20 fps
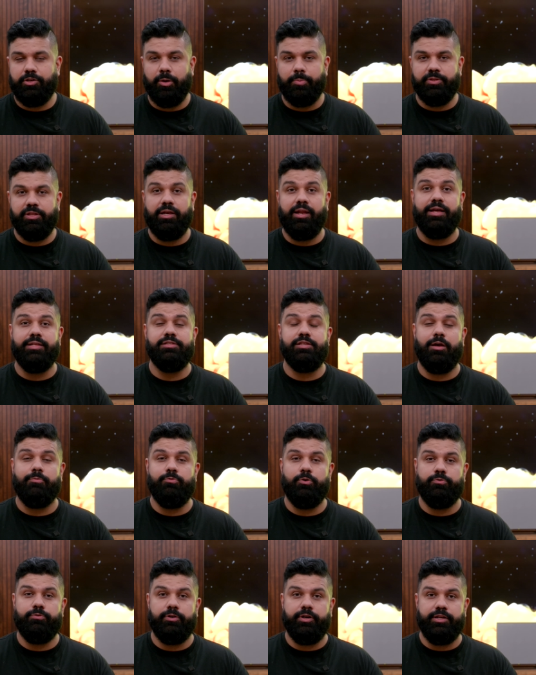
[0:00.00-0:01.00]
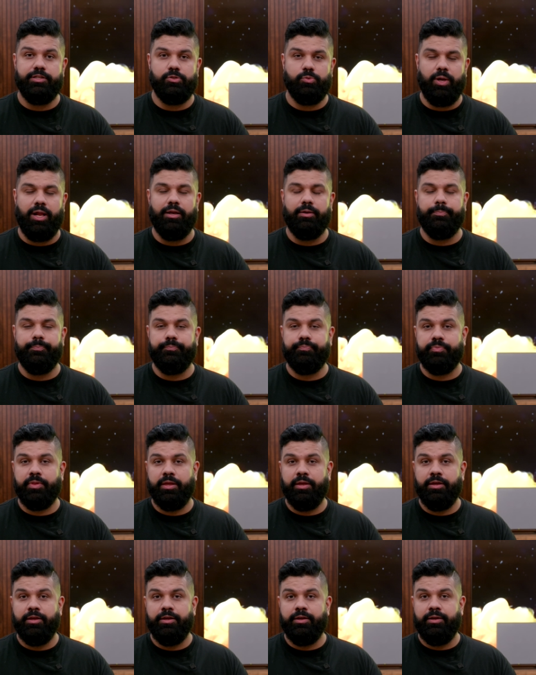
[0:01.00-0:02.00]
top-of-the-line subwoofer as well.
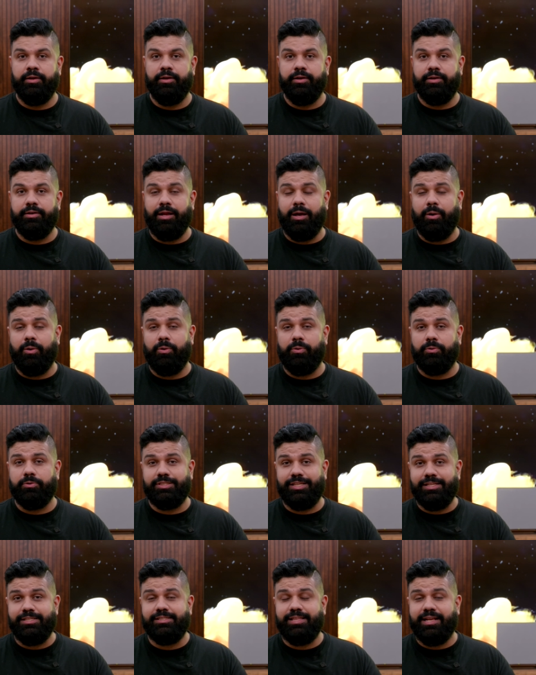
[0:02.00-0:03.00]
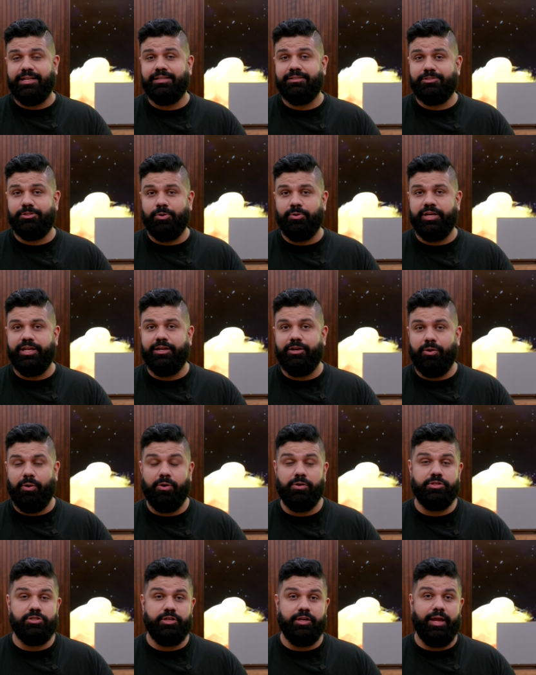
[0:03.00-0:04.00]
Now, since then, Sony
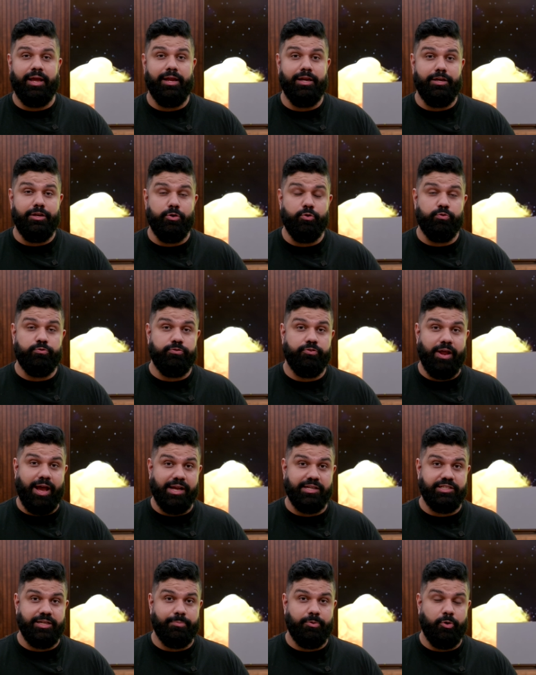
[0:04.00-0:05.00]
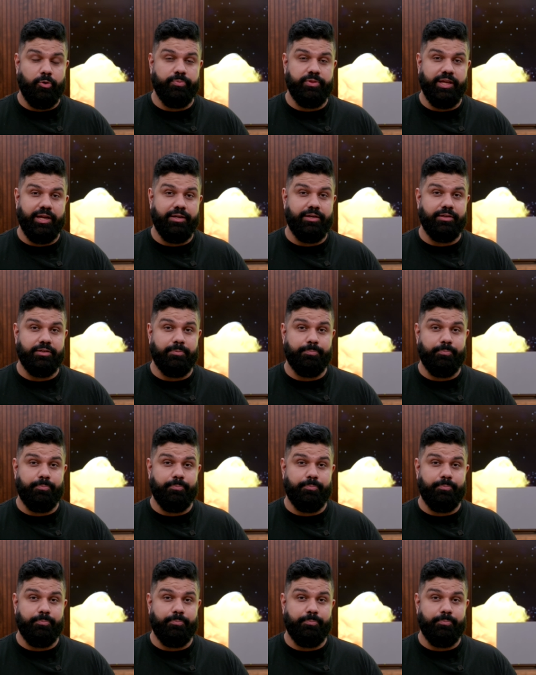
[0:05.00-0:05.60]
launched a new flagship home theater